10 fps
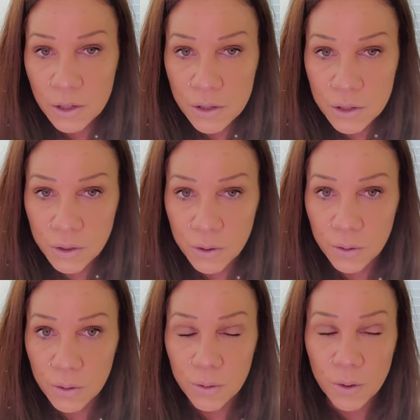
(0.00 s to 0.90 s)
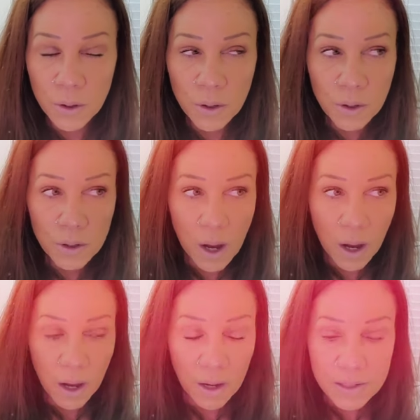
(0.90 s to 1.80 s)
to
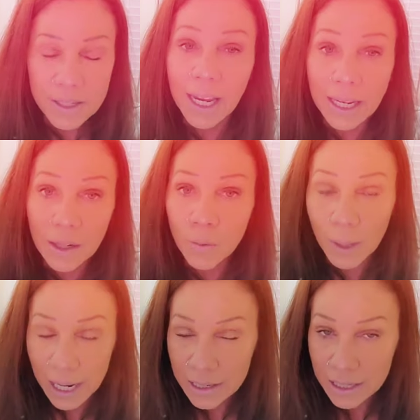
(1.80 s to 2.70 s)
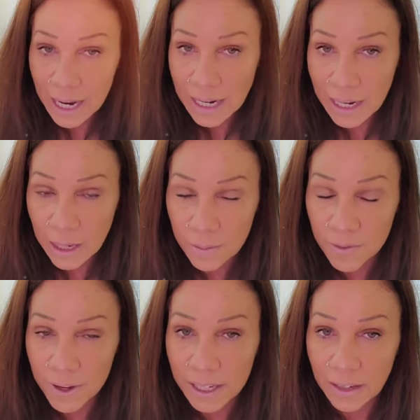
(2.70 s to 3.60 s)
uh, take in what I say to him.
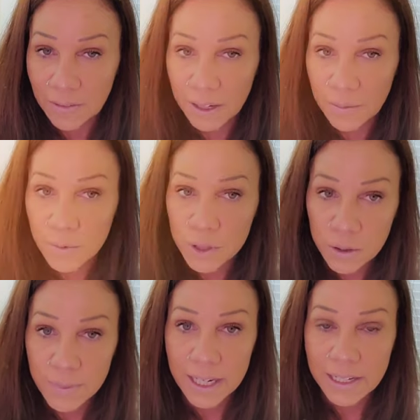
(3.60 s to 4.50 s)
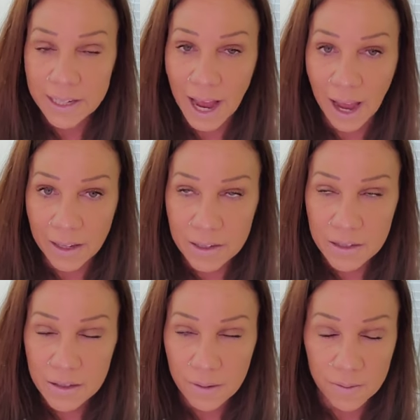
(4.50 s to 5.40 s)
If I give him too many
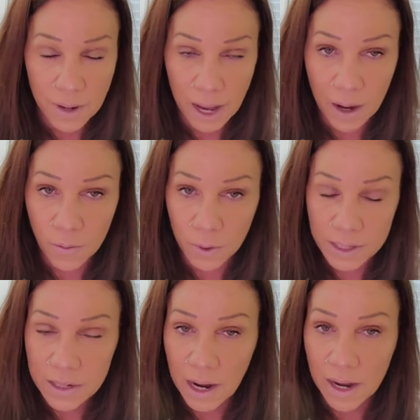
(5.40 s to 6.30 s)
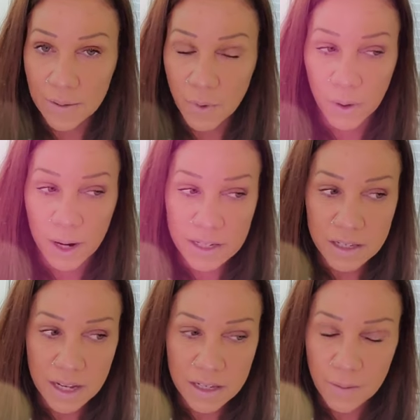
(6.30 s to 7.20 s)
tasks at one time, or I
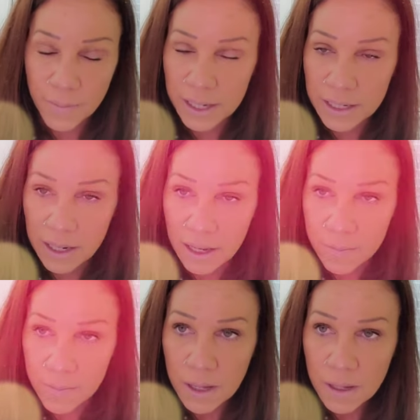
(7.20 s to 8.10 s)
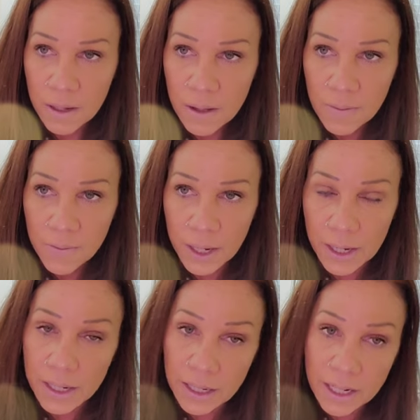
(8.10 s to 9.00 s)
say something to him, that
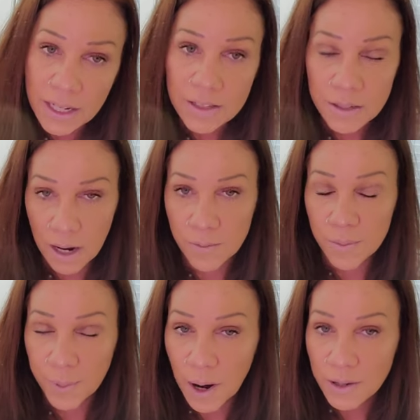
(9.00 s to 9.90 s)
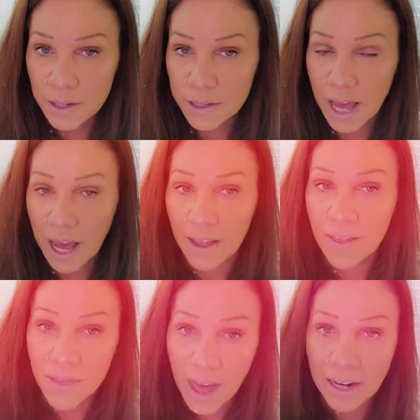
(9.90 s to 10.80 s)
he needs time to process that,
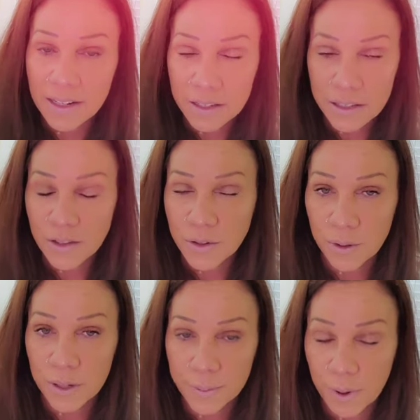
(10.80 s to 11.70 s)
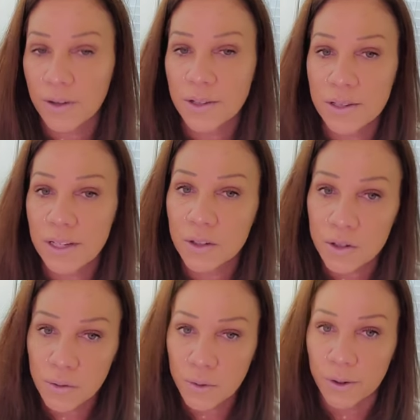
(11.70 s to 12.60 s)
and that is sensory processing
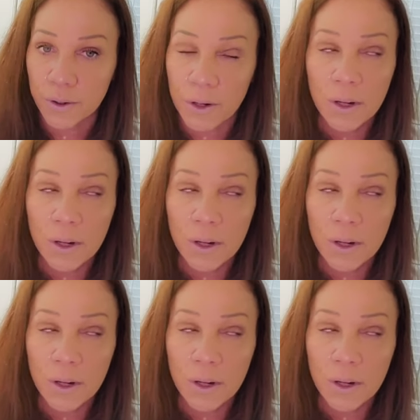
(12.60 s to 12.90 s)
disorder.